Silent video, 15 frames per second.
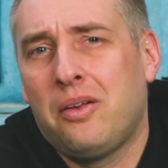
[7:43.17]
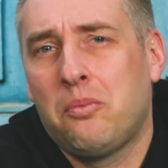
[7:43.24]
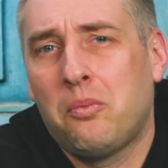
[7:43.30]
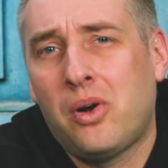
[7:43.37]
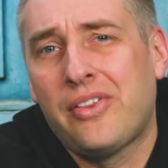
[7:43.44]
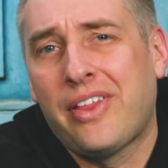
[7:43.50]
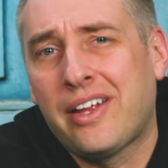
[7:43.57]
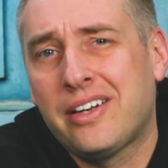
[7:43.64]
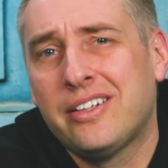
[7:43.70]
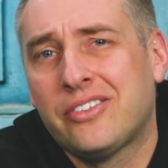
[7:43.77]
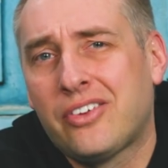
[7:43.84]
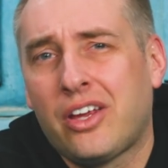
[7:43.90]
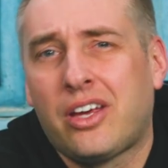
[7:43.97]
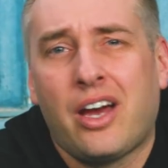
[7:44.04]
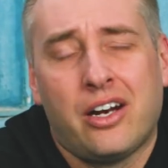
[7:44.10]
and while that
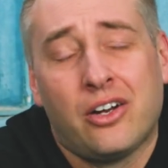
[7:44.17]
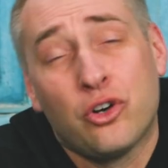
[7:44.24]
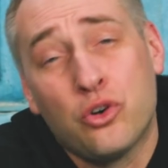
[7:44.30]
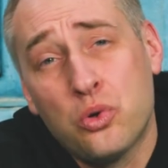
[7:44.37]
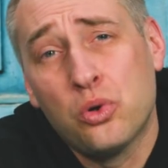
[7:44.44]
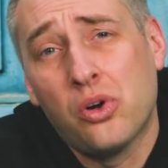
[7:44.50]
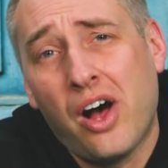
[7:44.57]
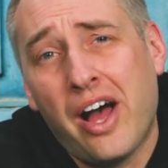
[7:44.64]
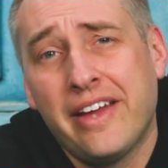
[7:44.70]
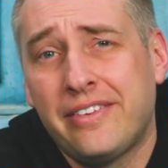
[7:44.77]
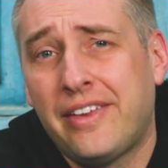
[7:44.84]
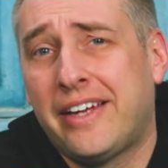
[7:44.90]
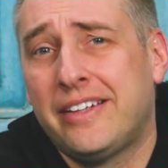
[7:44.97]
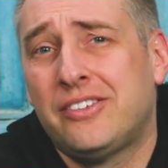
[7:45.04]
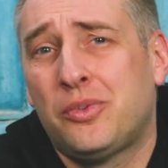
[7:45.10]
is a kind of cool
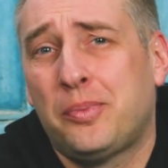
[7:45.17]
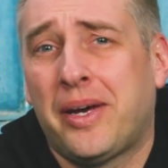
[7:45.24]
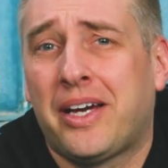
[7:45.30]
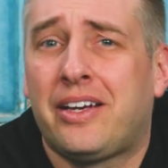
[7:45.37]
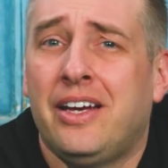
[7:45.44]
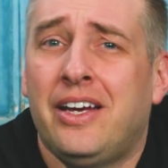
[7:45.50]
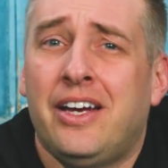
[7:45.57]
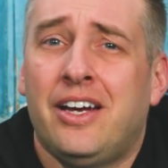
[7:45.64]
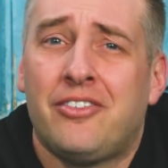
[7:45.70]
headline spec